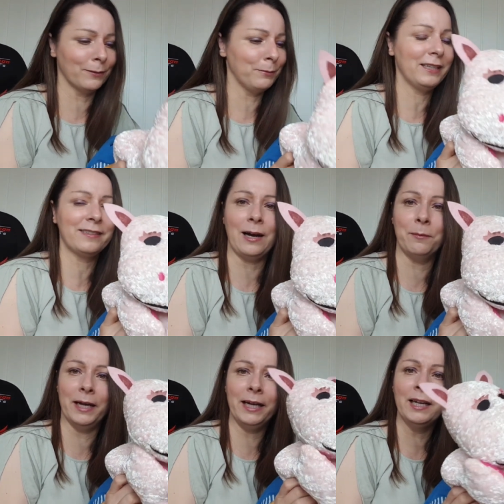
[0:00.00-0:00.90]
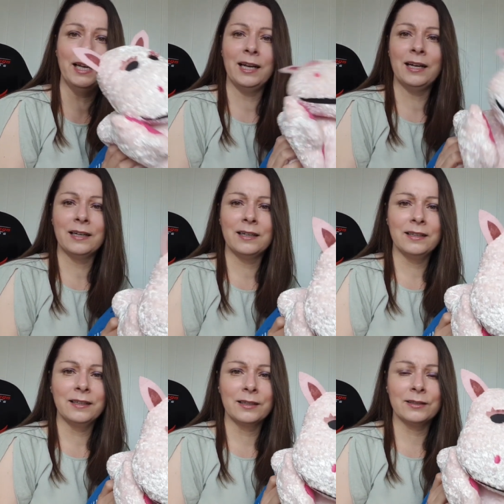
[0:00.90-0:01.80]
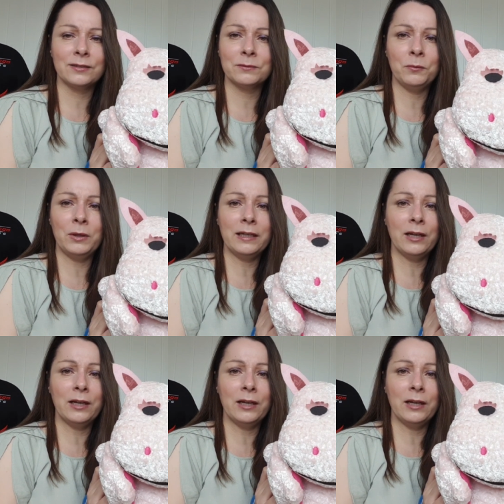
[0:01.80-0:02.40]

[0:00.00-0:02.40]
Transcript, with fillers: somebody tell me. Because we